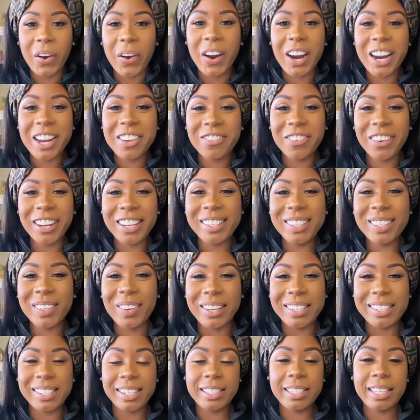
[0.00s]
All right, friend,
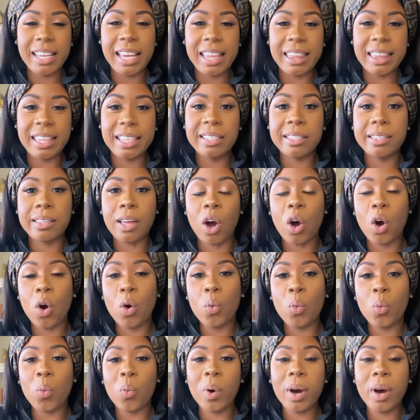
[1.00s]
so I just had this thought.